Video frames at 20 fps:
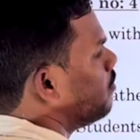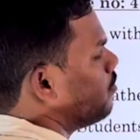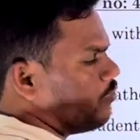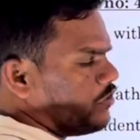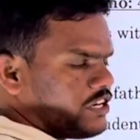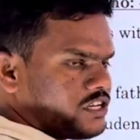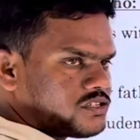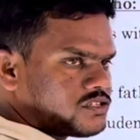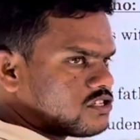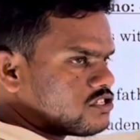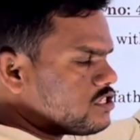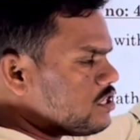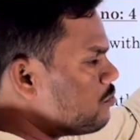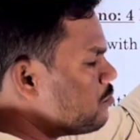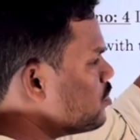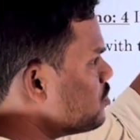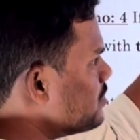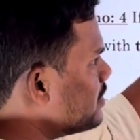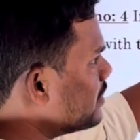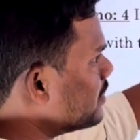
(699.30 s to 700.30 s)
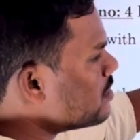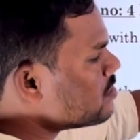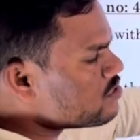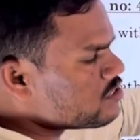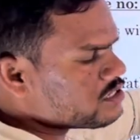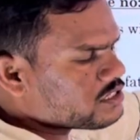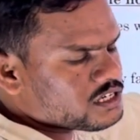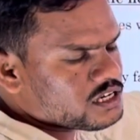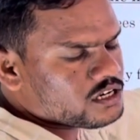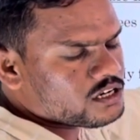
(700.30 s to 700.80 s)
We discussed about singular
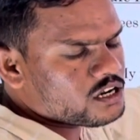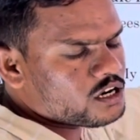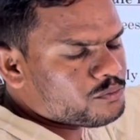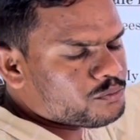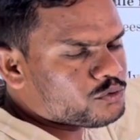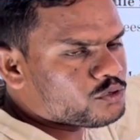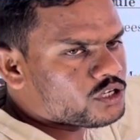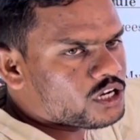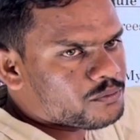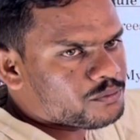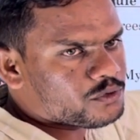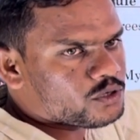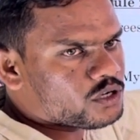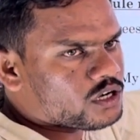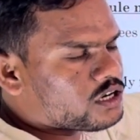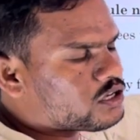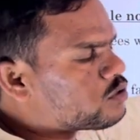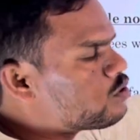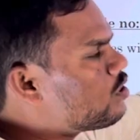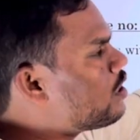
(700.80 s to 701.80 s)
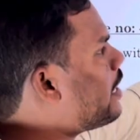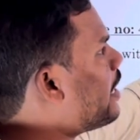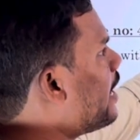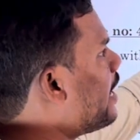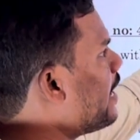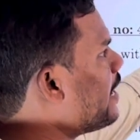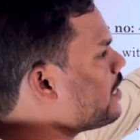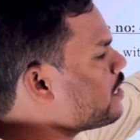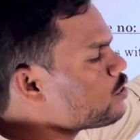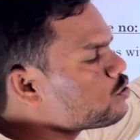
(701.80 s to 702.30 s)
singular rule, plural plural rule,
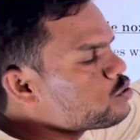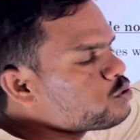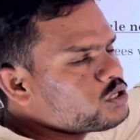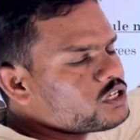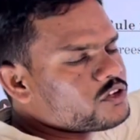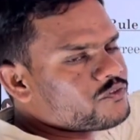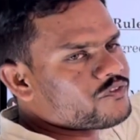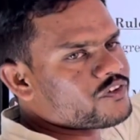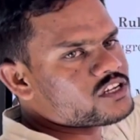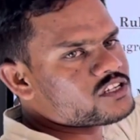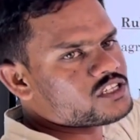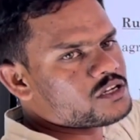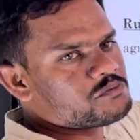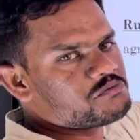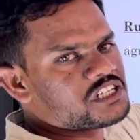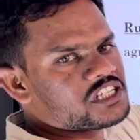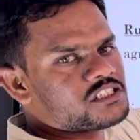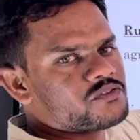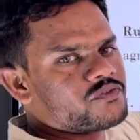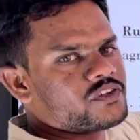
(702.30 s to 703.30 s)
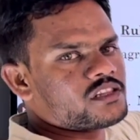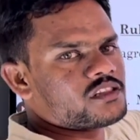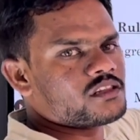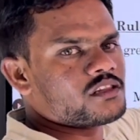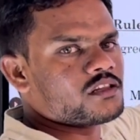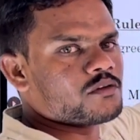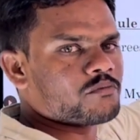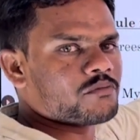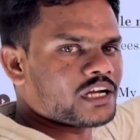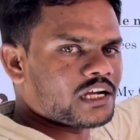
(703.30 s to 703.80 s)
and two different subjects with
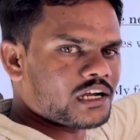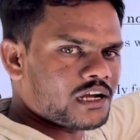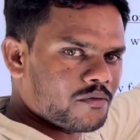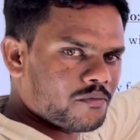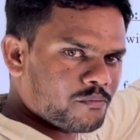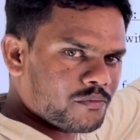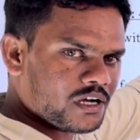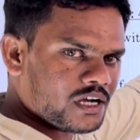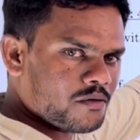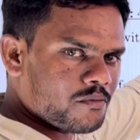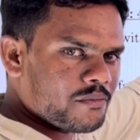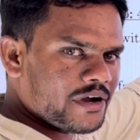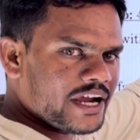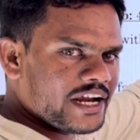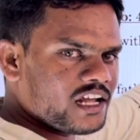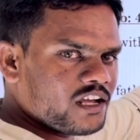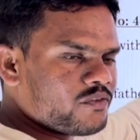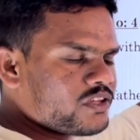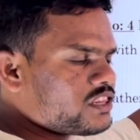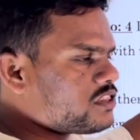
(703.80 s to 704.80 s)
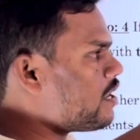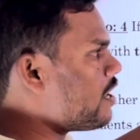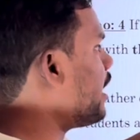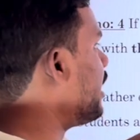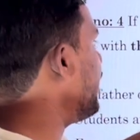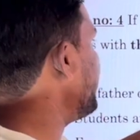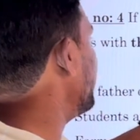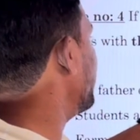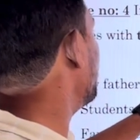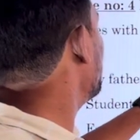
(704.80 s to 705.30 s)
combining with
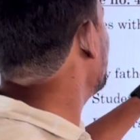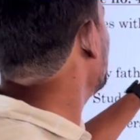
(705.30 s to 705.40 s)
and.